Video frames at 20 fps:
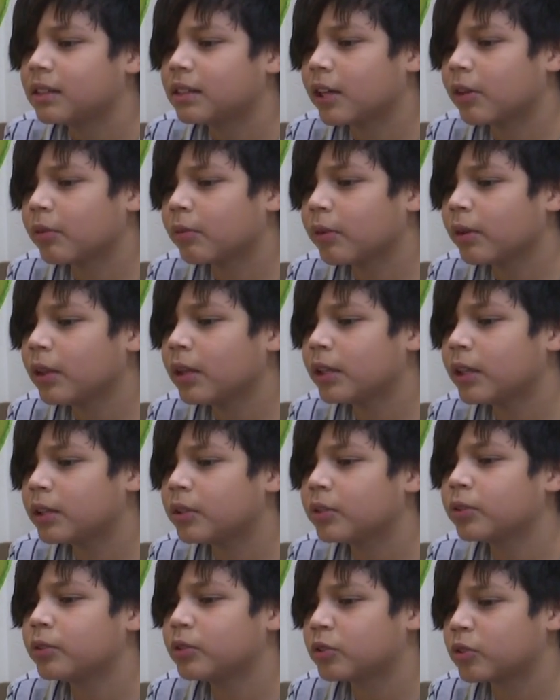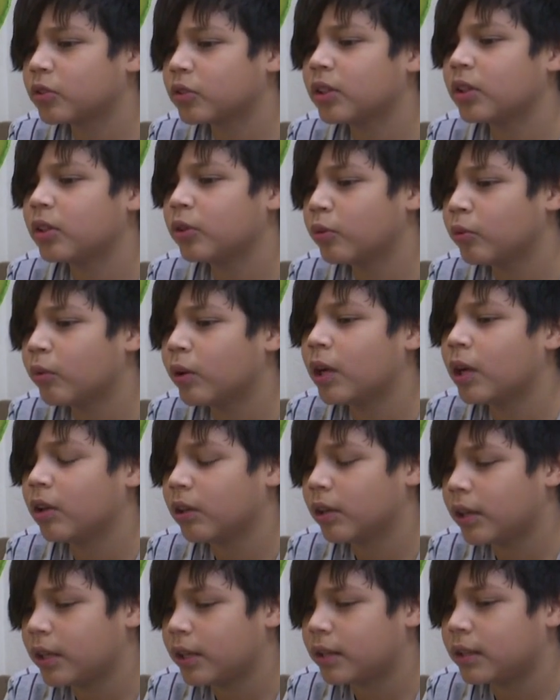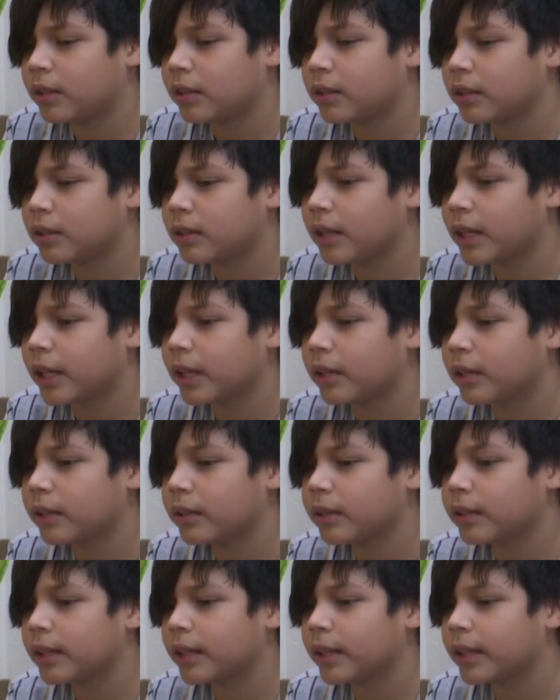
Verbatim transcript: they really do treat you well and they